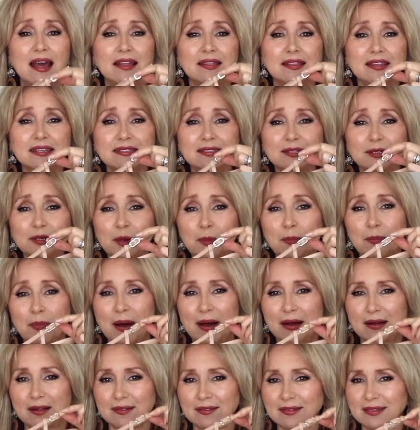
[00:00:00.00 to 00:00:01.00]
This little
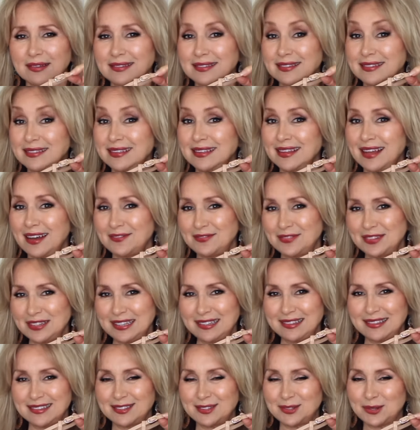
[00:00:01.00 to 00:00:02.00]
buckle is
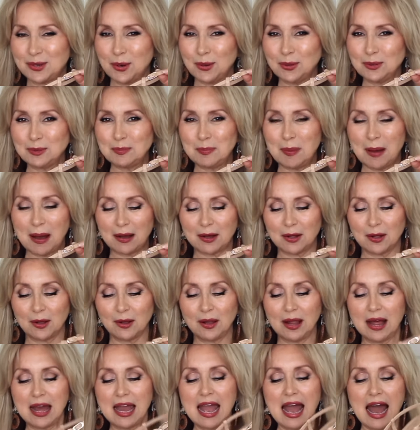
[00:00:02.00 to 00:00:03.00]
lovely, this gold
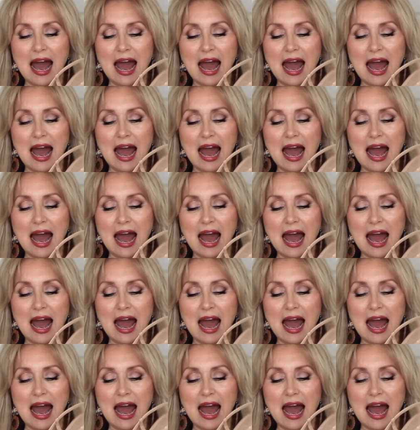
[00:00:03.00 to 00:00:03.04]
buckle.